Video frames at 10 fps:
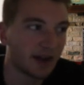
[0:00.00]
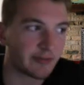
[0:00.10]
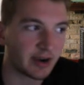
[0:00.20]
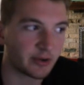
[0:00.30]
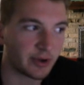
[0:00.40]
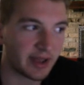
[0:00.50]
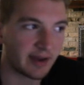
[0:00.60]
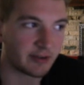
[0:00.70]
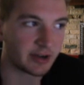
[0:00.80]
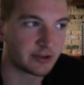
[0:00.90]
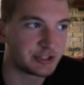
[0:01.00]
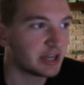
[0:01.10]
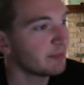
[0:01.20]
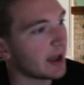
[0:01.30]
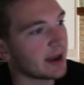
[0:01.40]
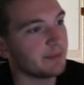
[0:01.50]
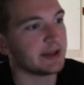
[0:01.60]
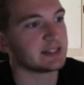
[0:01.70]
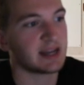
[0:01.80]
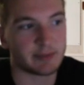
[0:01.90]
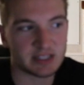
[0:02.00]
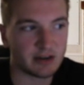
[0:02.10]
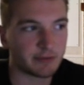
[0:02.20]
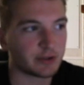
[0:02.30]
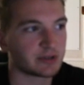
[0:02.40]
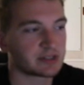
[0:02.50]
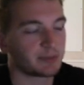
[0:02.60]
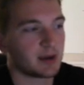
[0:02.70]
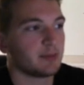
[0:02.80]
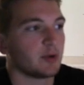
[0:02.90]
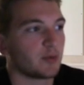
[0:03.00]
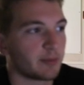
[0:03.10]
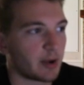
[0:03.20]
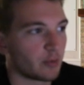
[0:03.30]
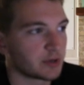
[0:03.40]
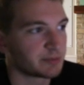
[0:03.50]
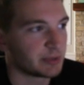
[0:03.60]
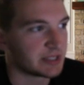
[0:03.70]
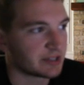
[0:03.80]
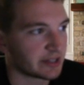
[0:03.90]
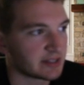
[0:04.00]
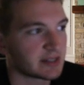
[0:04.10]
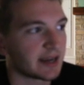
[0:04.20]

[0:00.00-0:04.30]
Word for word: I forgot who I have in here. Jim Edmonds. Yeah, my center fielders are probably one of my worst positions.